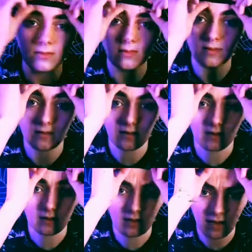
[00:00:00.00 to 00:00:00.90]
Try to
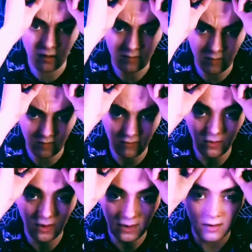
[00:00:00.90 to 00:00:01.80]
get that off my
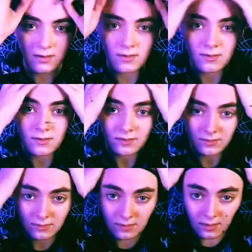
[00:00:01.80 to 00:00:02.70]
forehead.
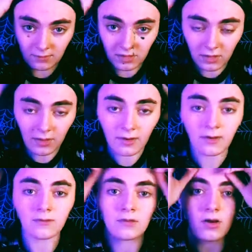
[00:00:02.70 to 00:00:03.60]
Up to there.
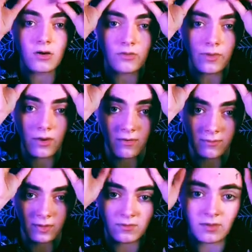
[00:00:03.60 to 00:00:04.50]
Not all the way off,
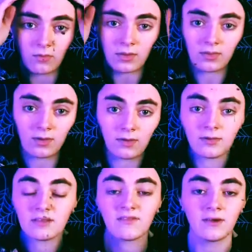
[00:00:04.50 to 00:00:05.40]
but like right there.
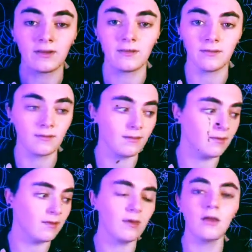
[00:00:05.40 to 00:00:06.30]
That's fine.
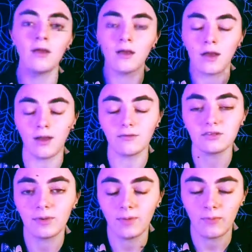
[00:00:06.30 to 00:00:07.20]
I always
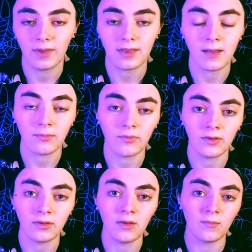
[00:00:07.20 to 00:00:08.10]
put my wig cap on
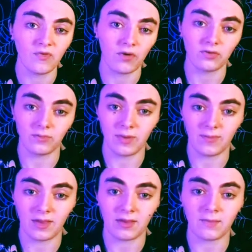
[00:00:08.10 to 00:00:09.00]
before I do my
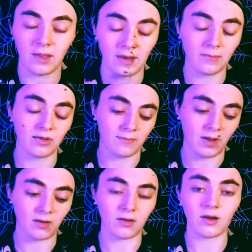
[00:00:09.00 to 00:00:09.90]
makeup, and I put my
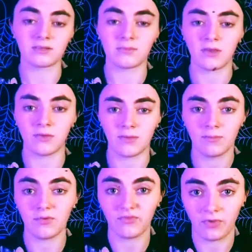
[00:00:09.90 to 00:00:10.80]
cosplay on
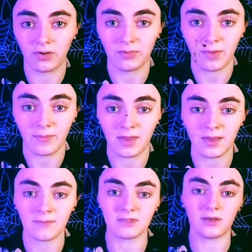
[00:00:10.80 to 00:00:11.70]
before I do my makeup,
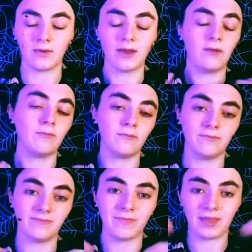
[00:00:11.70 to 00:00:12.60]
so I don't
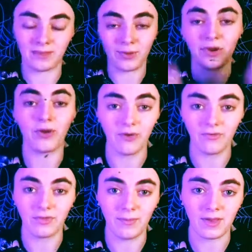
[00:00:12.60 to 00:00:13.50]
have to put it over
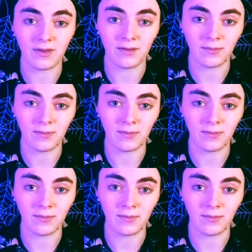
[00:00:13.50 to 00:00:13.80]
the makeup.